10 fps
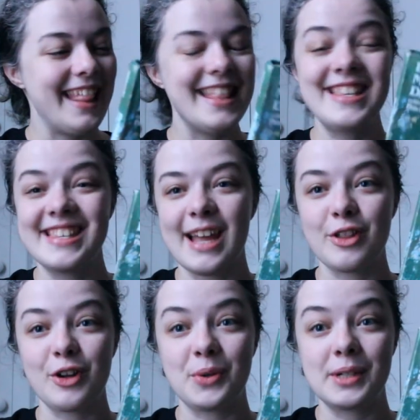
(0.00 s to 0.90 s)
This is
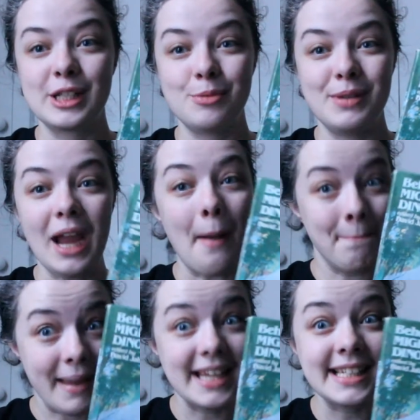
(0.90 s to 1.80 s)
either going to be
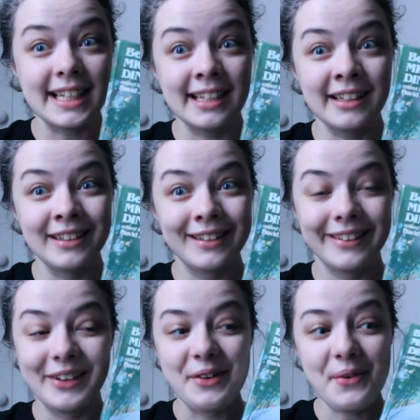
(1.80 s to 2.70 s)
amazing
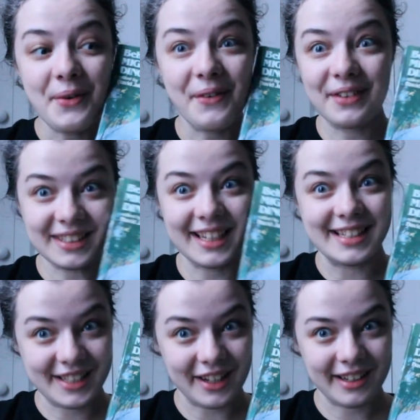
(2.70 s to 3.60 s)
or it's gonna
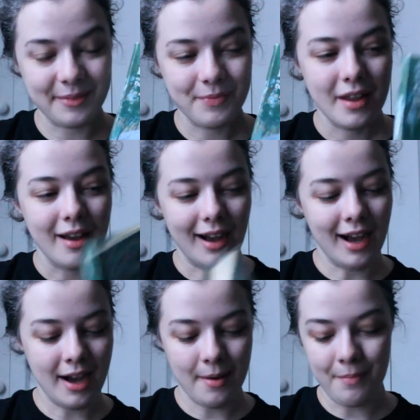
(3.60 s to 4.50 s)
suck.
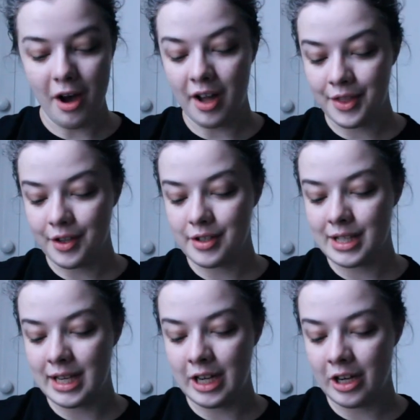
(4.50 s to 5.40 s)
Authors
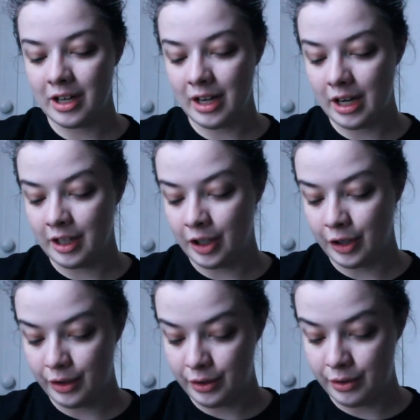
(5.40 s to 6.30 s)
in here
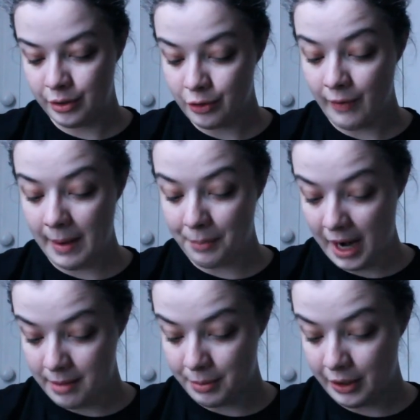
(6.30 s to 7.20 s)
include Ray
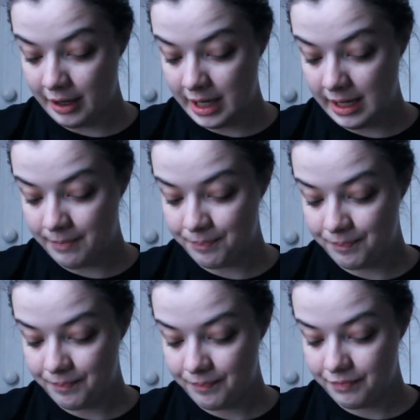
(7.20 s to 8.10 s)
Bradbury,
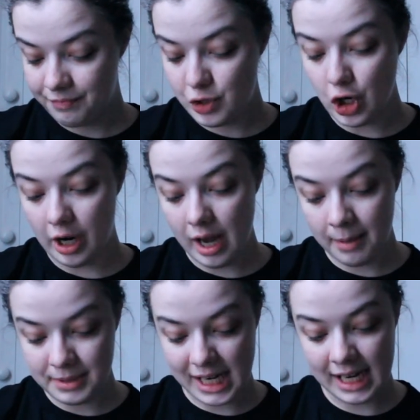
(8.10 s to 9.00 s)
John
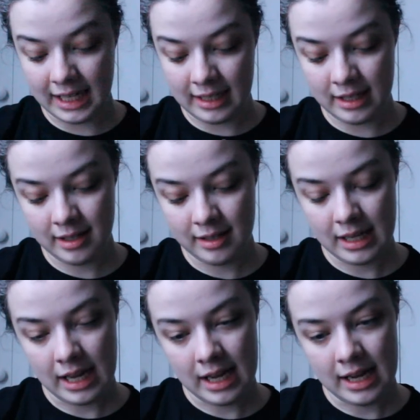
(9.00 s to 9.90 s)
Updike,
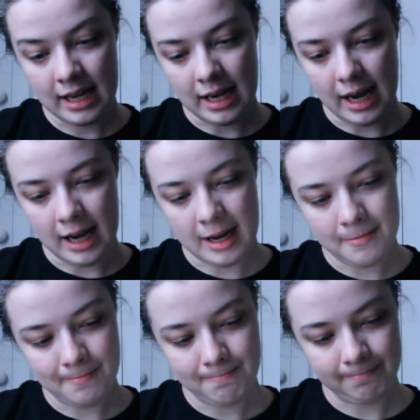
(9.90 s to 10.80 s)

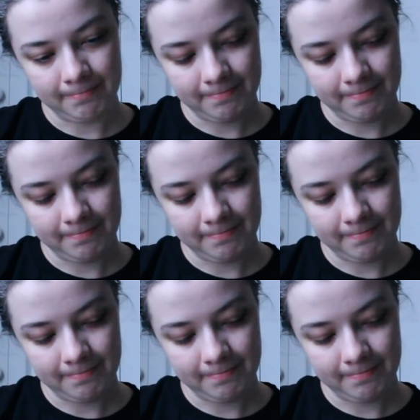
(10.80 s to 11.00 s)
and